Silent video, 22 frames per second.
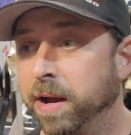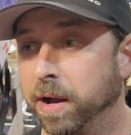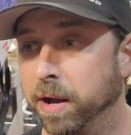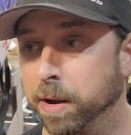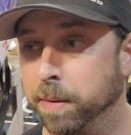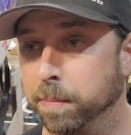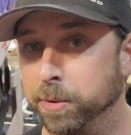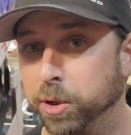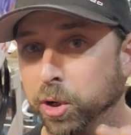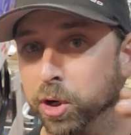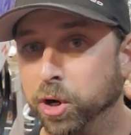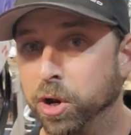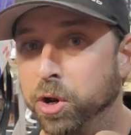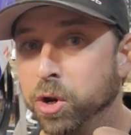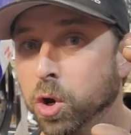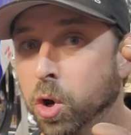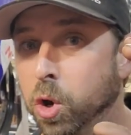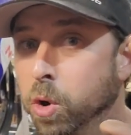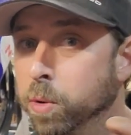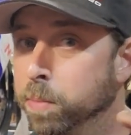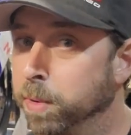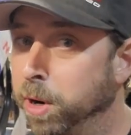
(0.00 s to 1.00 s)
You're going to
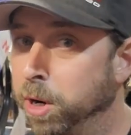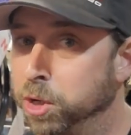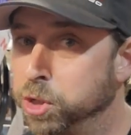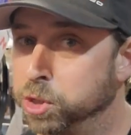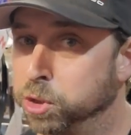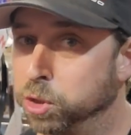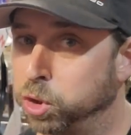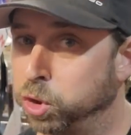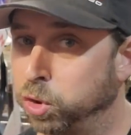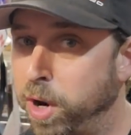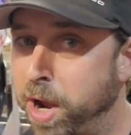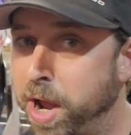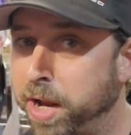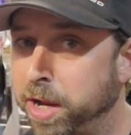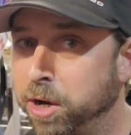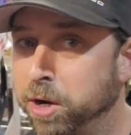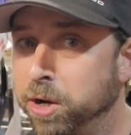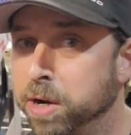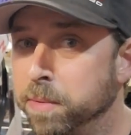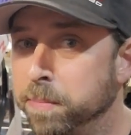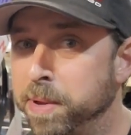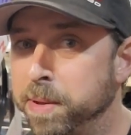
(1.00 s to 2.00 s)
know marginal track,
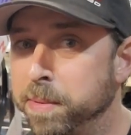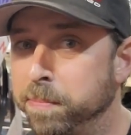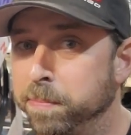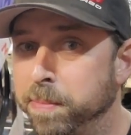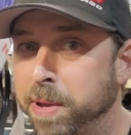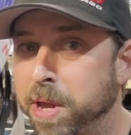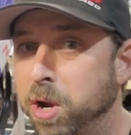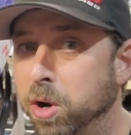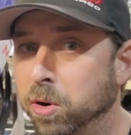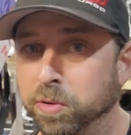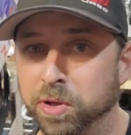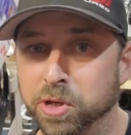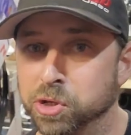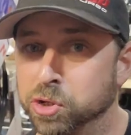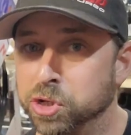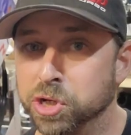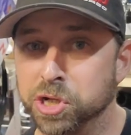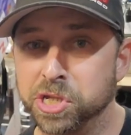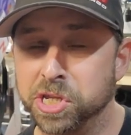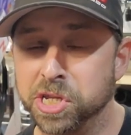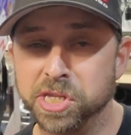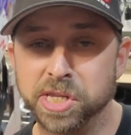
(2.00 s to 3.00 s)
you're going to be here. These are
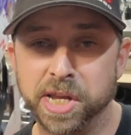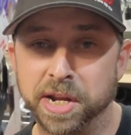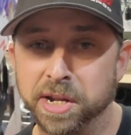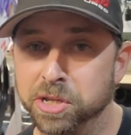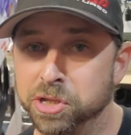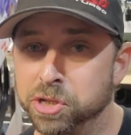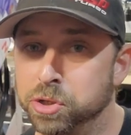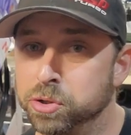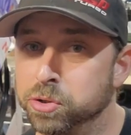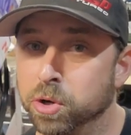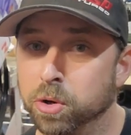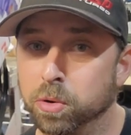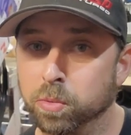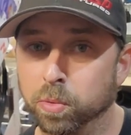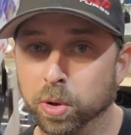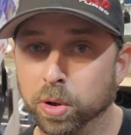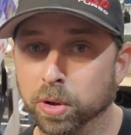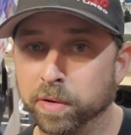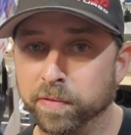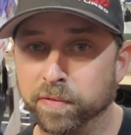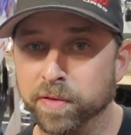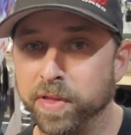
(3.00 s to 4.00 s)
just the settings you know
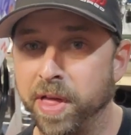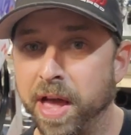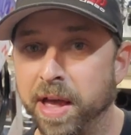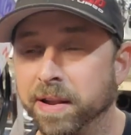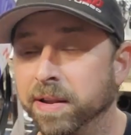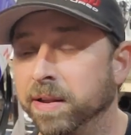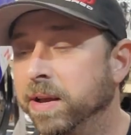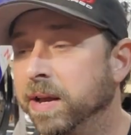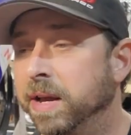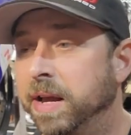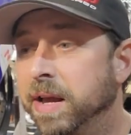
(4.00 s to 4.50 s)
work for that.